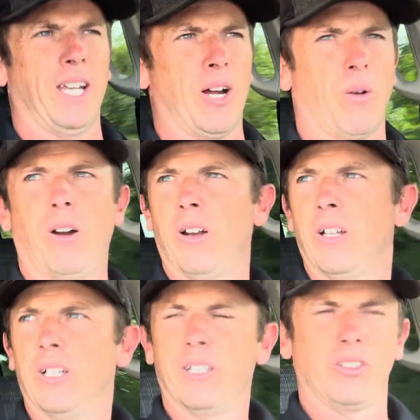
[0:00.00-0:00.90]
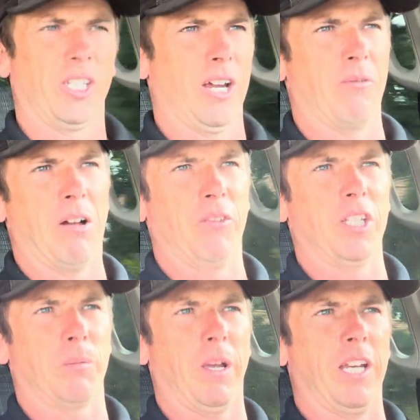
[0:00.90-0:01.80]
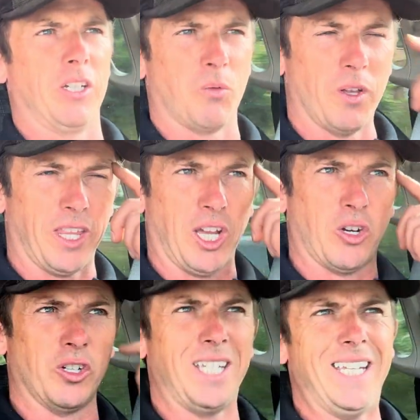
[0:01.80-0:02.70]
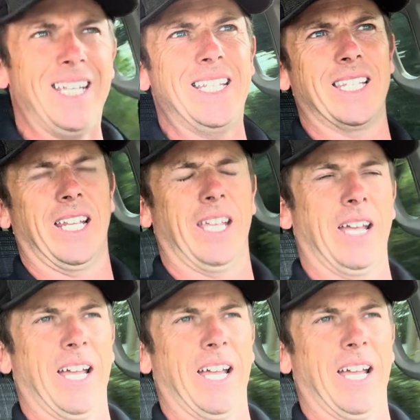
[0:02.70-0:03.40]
an hour to get round this bend when they could easily